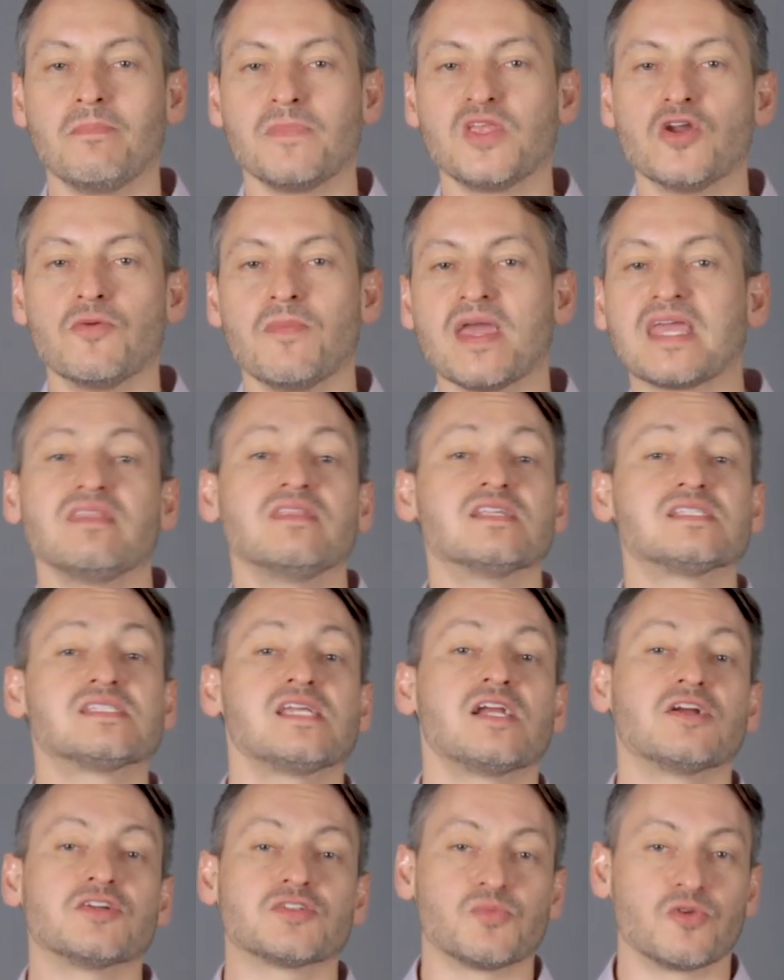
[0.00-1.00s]
making the
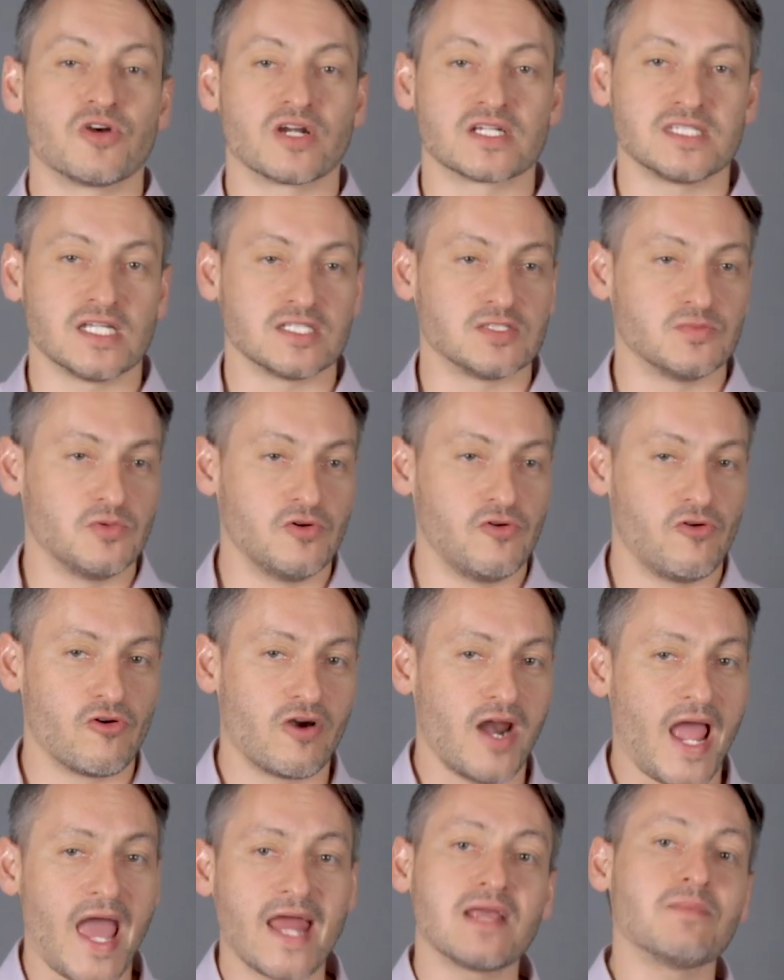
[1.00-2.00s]
stairs more accessible,
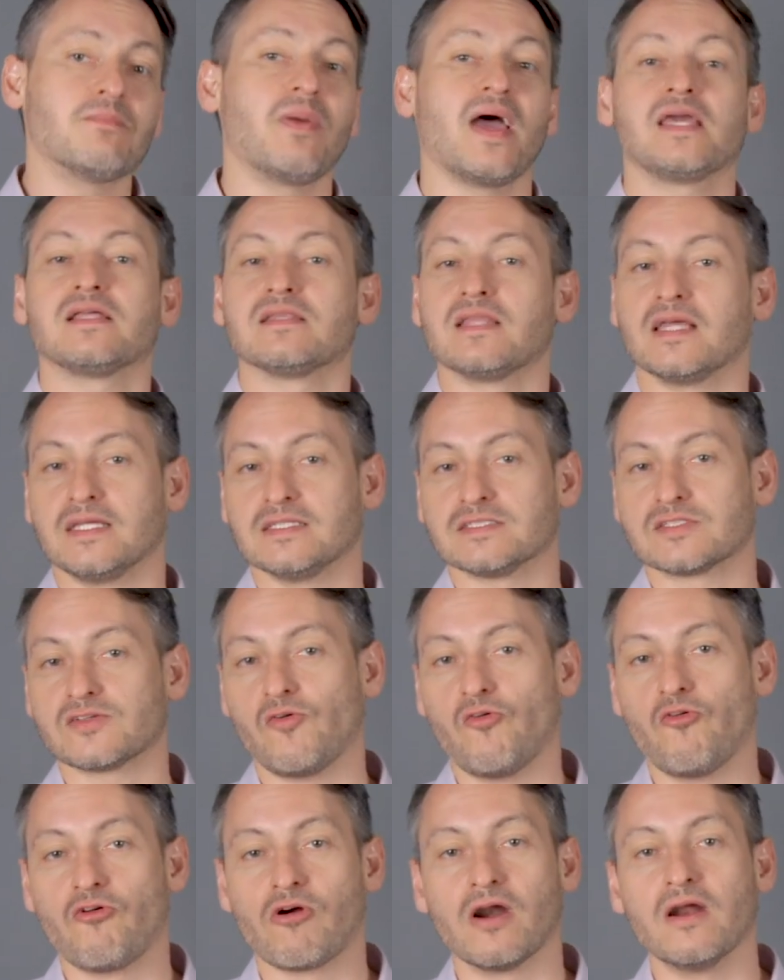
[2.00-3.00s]
or adding bike lanes,
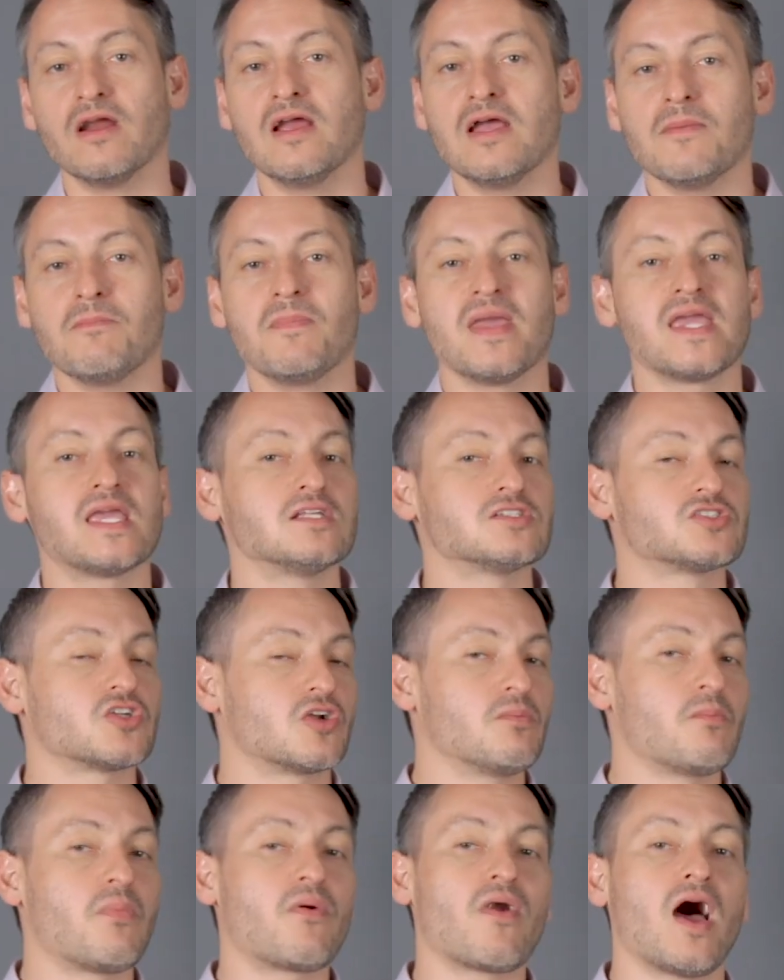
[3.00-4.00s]
or making
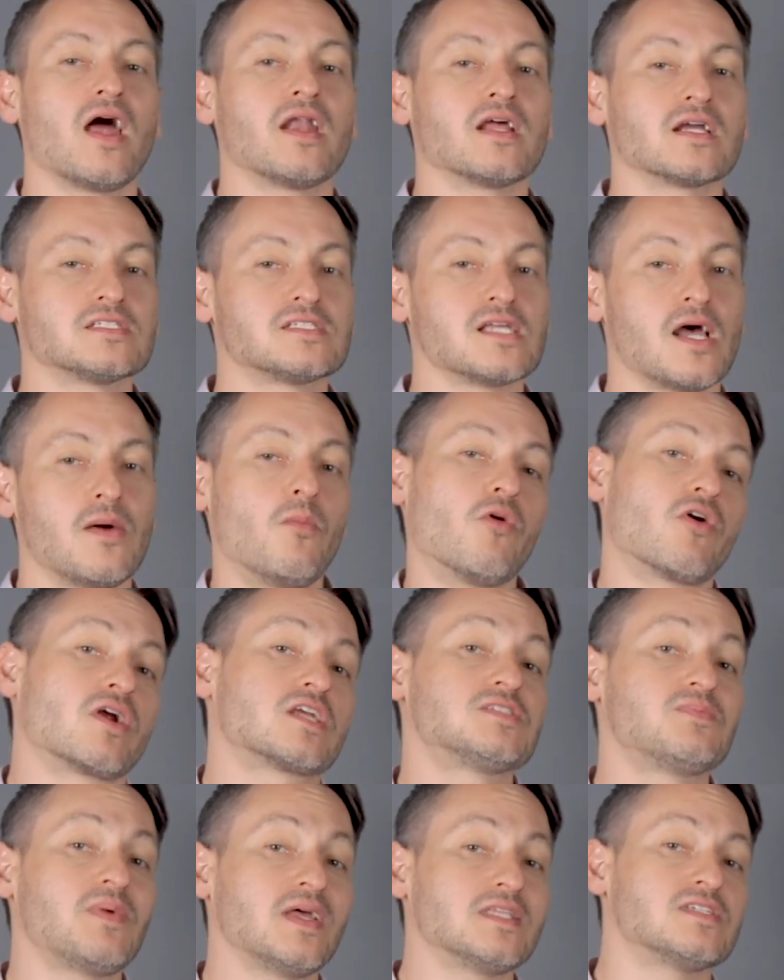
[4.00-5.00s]
certain products more
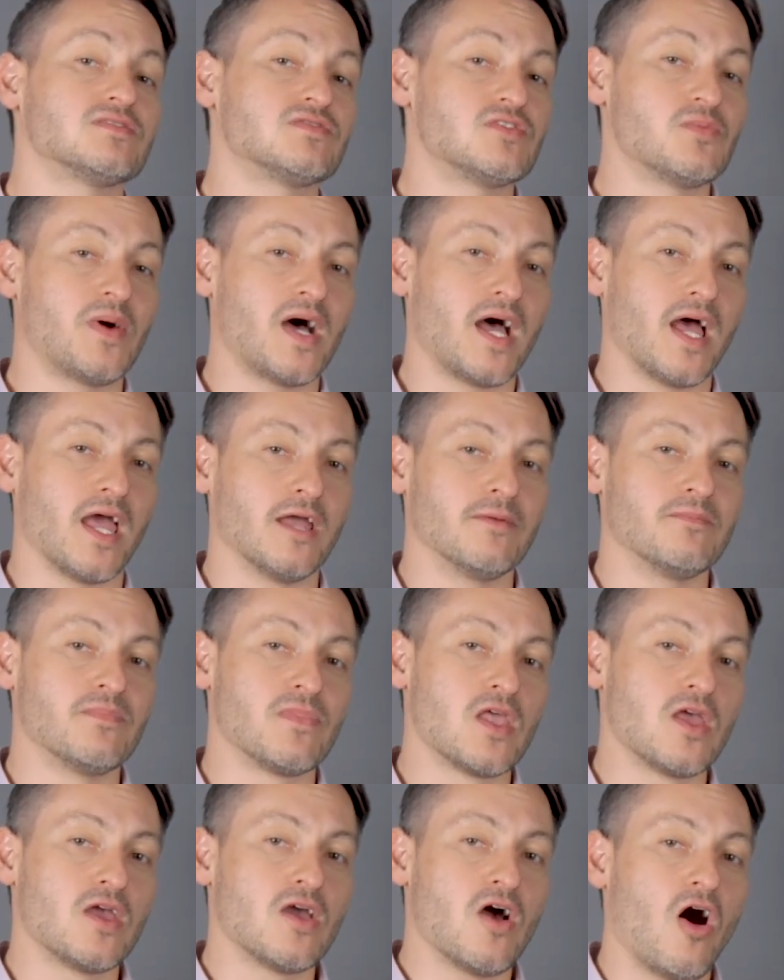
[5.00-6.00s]
expensive to buy.
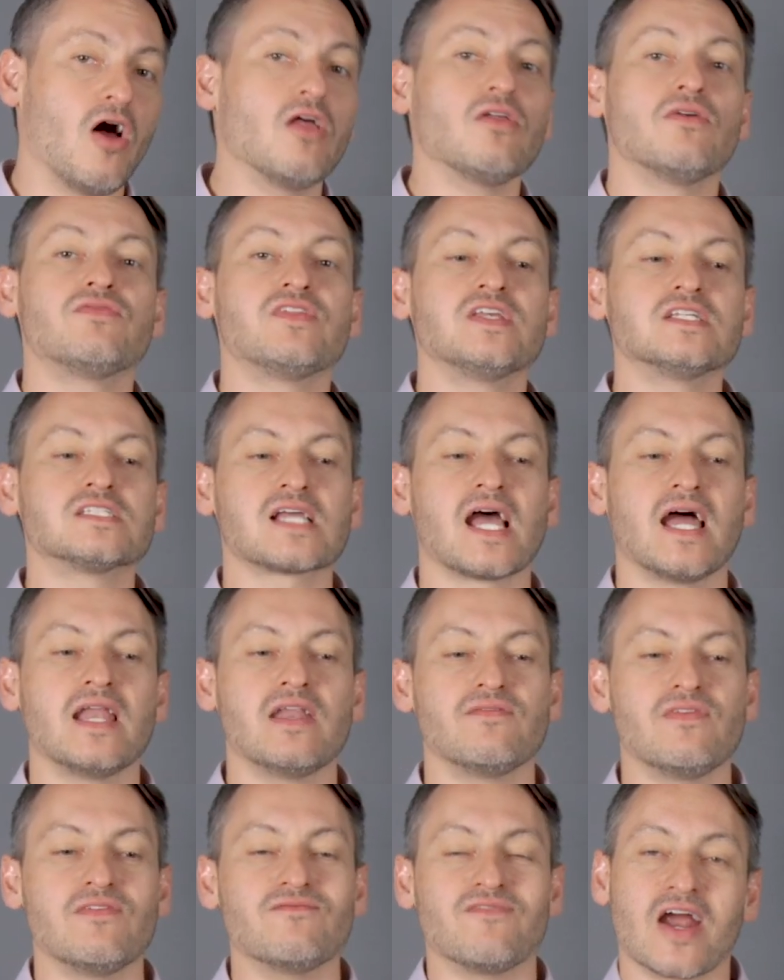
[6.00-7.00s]
All of these
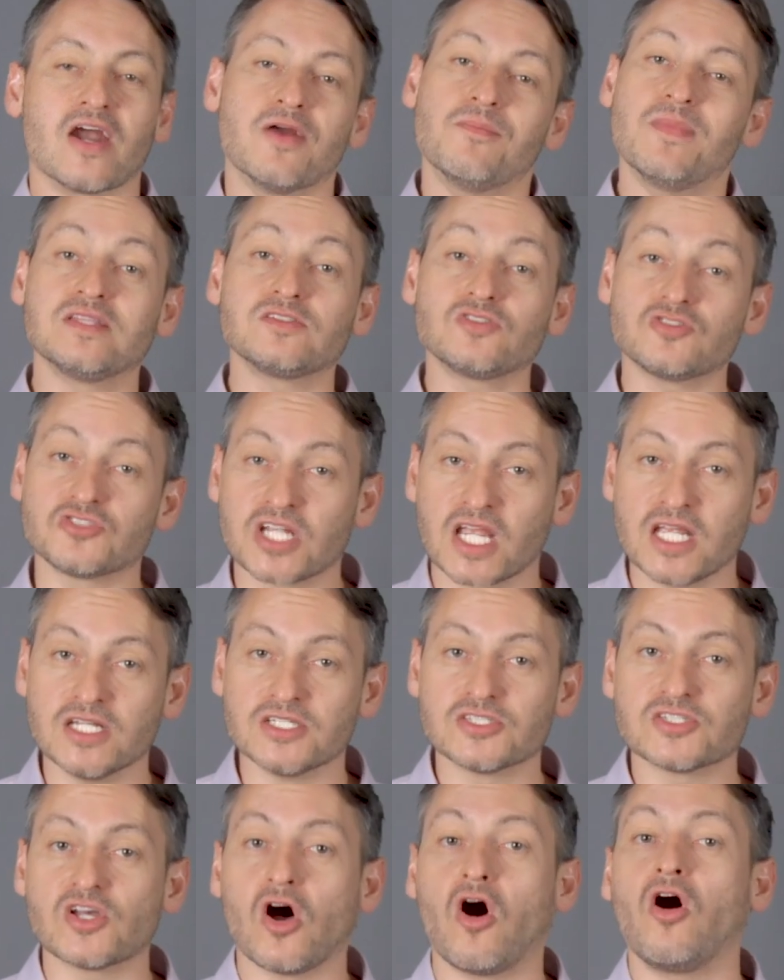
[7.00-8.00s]
kind of environmental
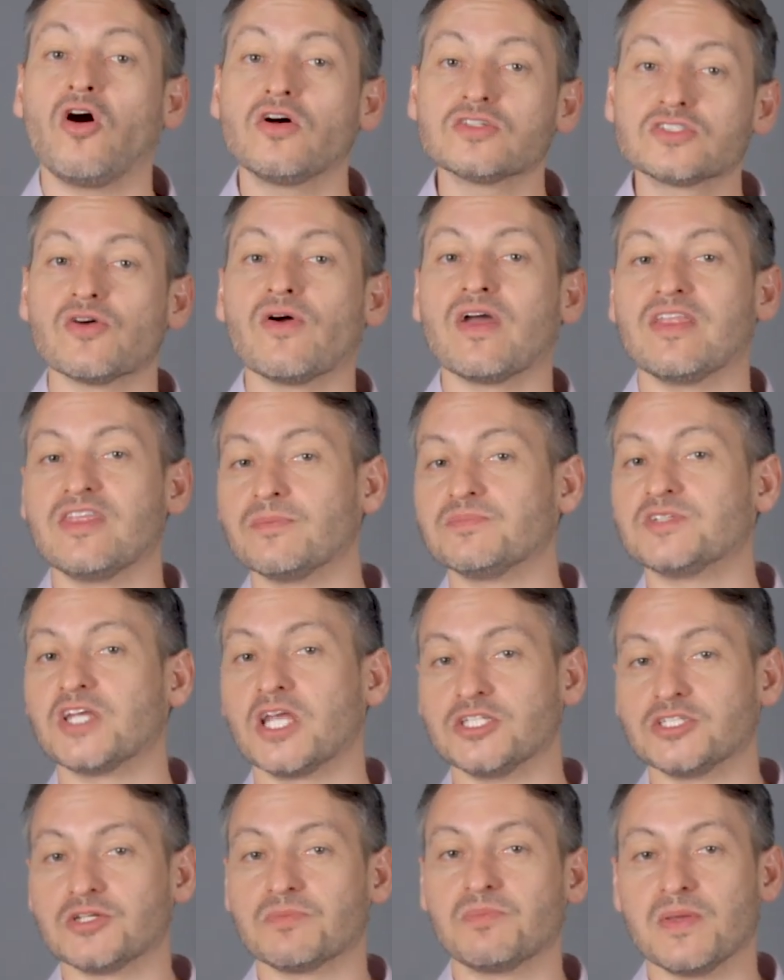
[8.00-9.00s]
changes also end up
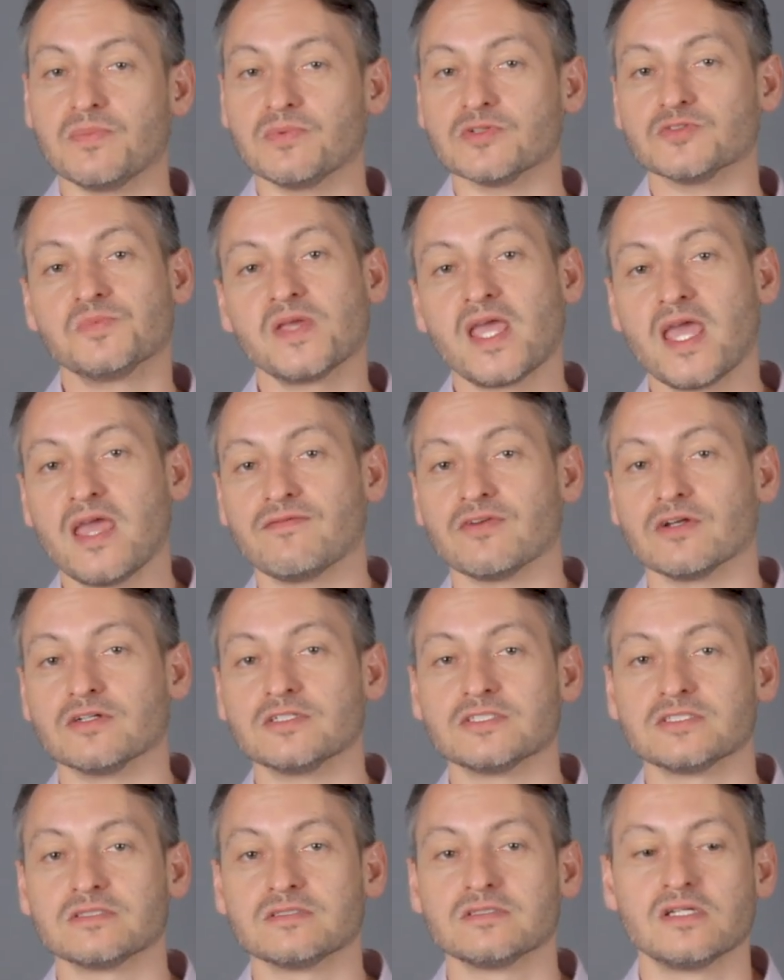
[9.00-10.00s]
changing people's
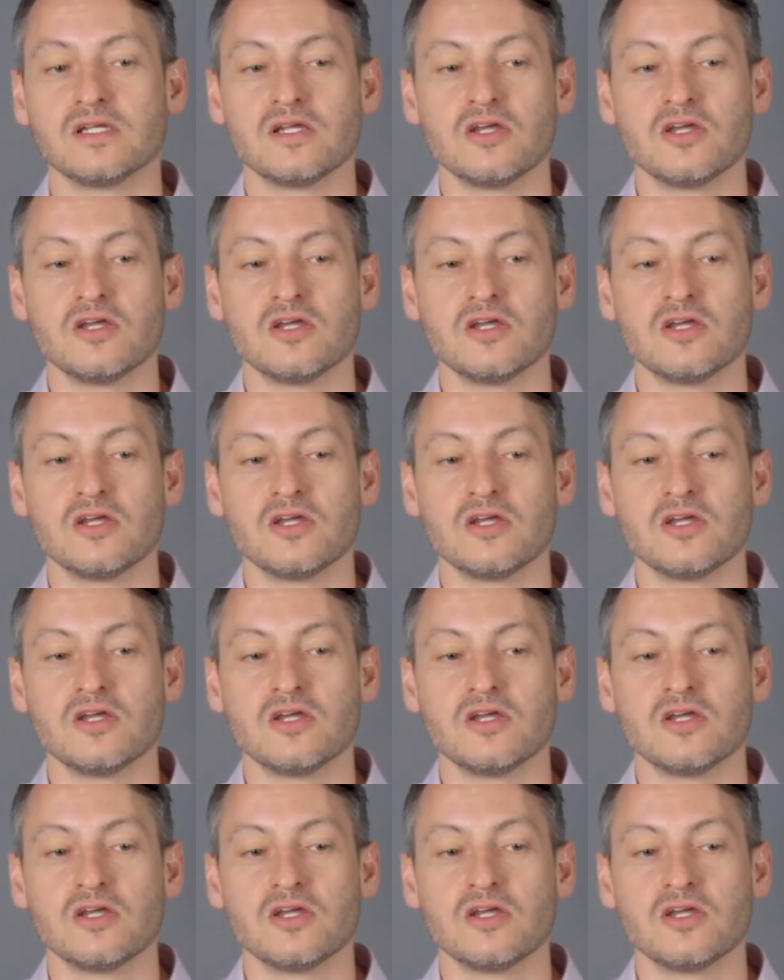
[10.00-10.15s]
behaviors.